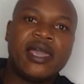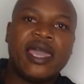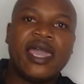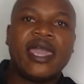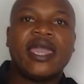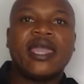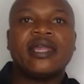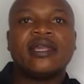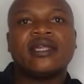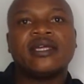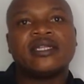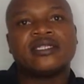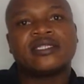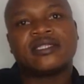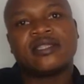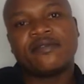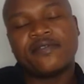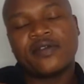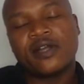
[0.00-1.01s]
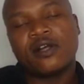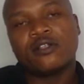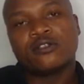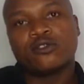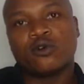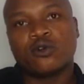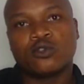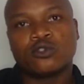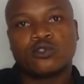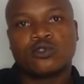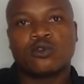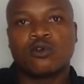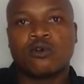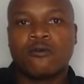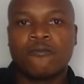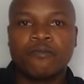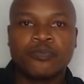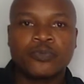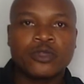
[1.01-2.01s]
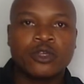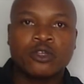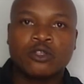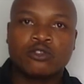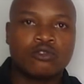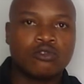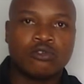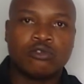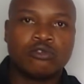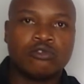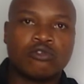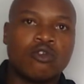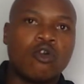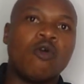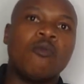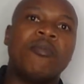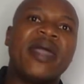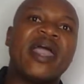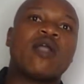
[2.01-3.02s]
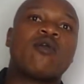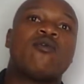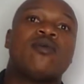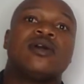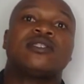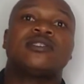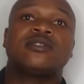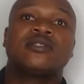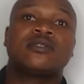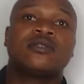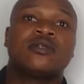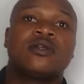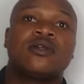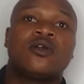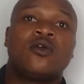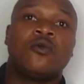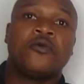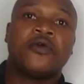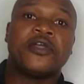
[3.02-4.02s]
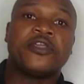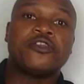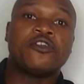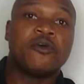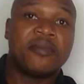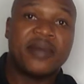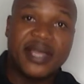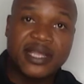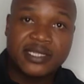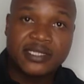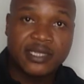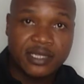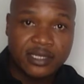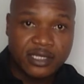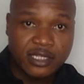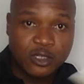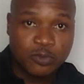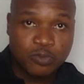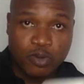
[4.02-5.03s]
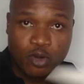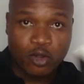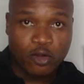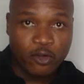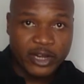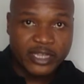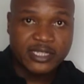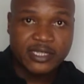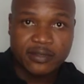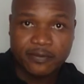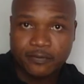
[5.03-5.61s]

And it is difficult also to go backwards when your mindset is progressive.